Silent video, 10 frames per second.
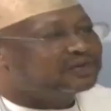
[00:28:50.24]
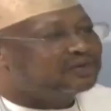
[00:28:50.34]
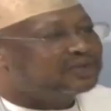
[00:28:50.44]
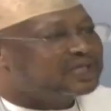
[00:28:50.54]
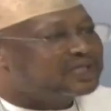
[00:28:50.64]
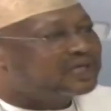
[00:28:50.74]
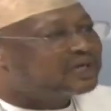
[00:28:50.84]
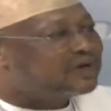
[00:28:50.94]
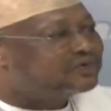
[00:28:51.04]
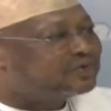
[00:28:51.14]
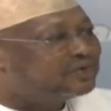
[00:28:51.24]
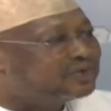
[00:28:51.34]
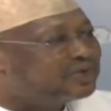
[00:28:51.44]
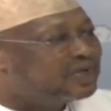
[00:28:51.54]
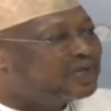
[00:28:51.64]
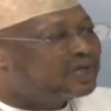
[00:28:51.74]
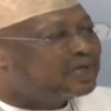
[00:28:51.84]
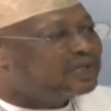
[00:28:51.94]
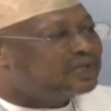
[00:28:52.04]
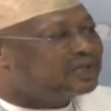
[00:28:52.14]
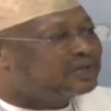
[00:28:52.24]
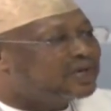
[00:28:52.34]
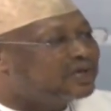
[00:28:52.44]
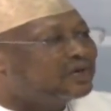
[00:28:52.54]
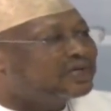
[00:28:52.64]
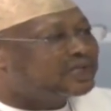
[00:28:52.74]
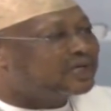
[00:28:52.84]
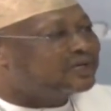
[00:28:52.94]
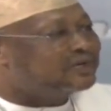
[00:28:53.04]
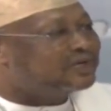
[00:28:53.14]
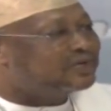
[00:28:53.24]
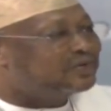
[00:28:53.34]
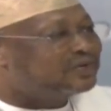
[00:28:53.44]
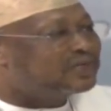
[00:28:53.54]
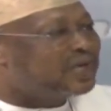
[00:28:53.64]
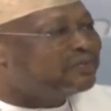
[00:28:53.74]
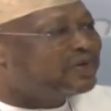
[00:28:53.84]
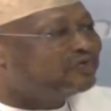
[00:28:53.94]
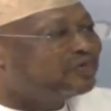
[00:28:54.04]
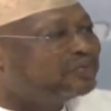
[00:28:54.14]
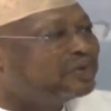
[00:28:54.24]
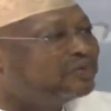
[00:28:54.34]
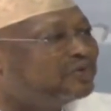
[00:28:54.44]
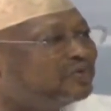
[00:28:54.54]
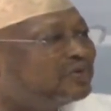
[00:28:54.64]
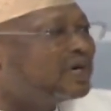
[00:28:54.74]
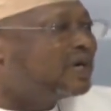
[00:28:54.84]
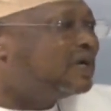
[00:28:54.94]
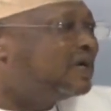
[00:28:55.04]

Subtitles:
schools and the craft schools. The regular secondary schools are meant for people who are